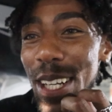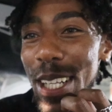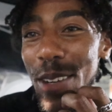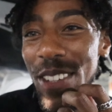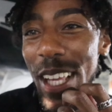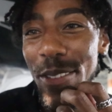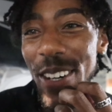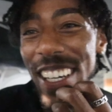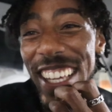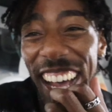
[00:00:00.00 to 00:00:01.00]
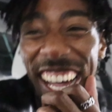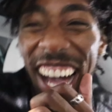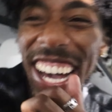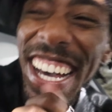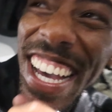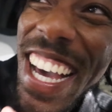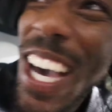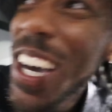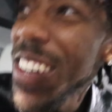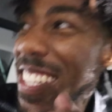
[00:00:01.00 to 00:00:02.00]
a different level.
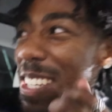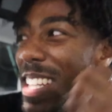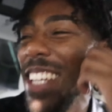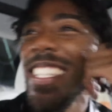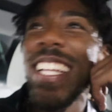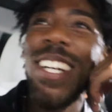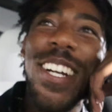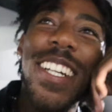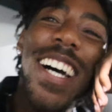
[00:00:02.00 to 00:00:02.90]
That's something else that I learned.